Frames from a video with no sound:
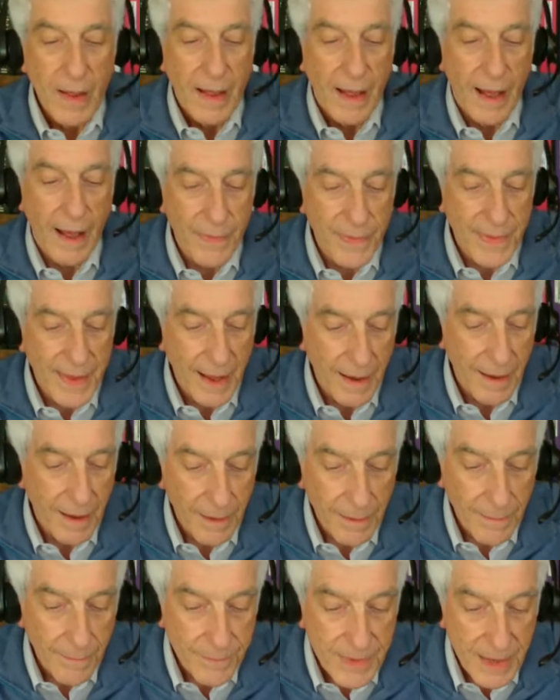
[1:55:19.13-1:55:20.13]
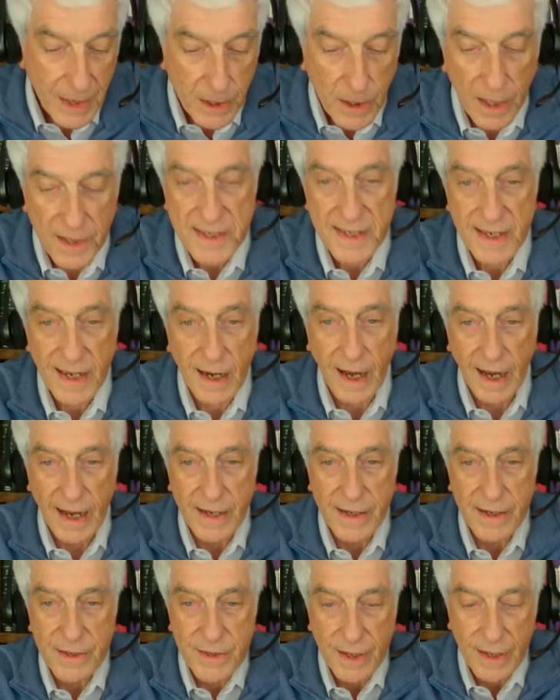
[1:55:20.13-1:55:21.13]
and Godzilla
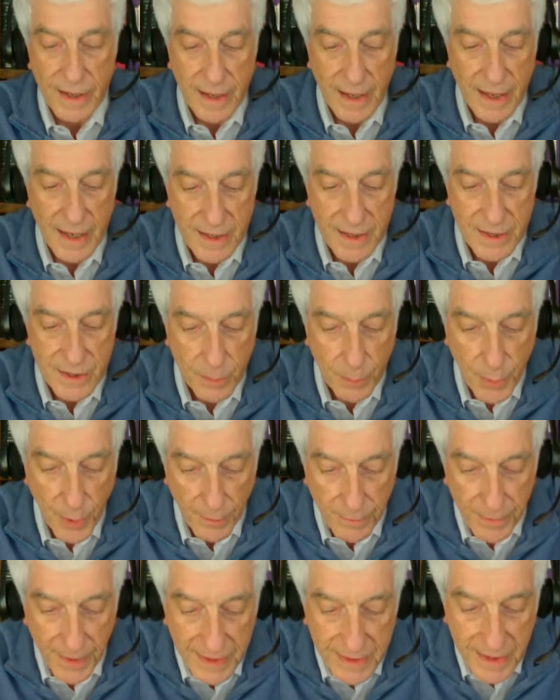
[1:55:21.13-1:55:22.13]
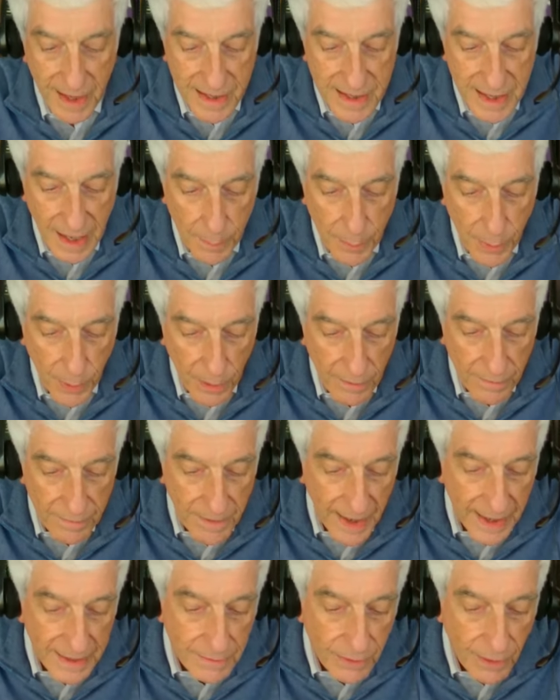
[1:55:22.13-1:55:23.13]
is a perfect example of
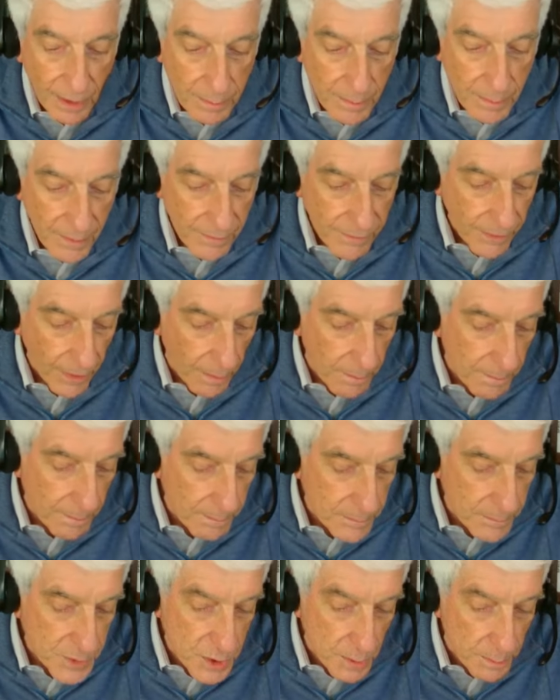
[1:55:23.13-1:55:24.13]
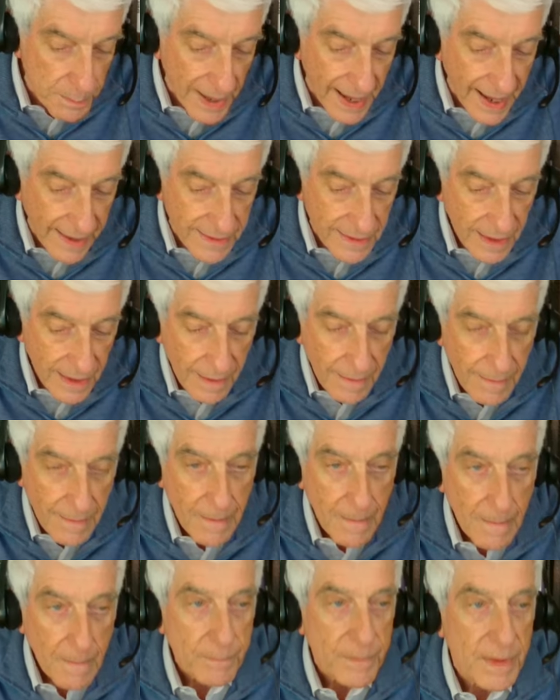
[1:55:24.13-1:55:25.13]
that from Japan.
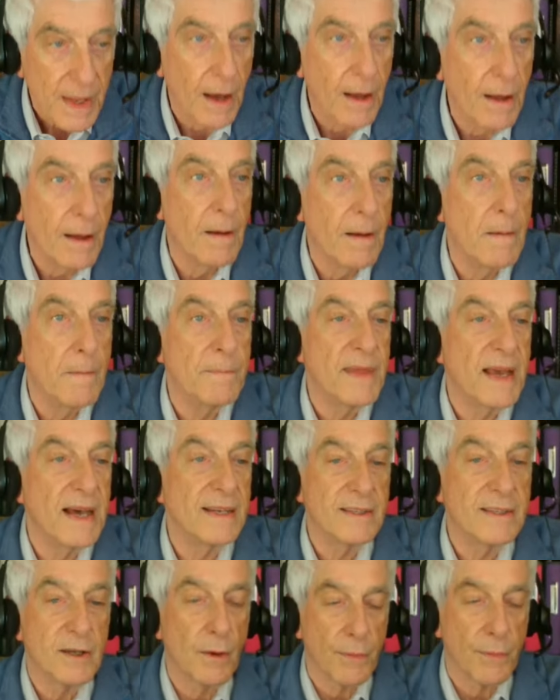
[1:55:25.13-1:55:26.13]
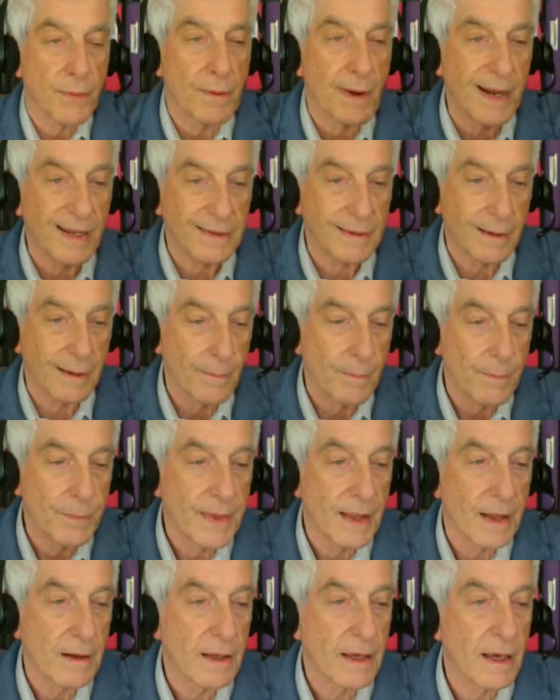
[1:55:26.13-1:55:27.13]
It's a threat,
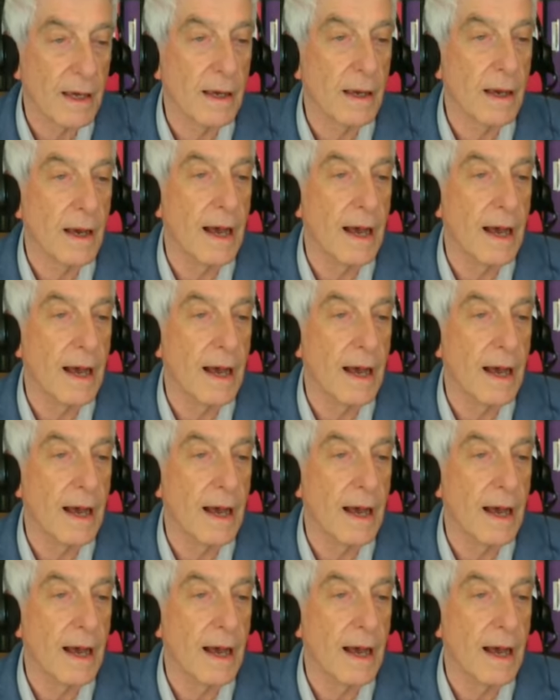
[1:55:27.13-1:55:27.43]
okay?